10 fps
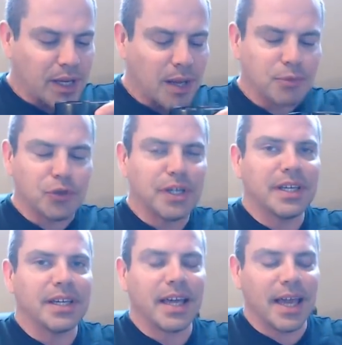I'm
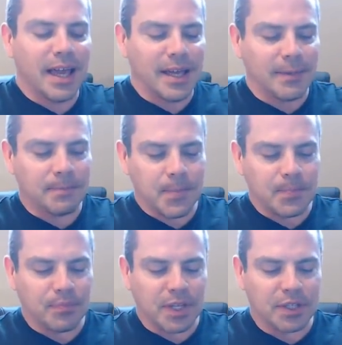drinking a
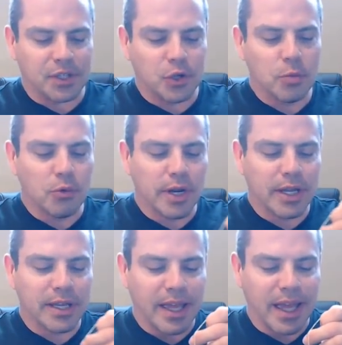turmeric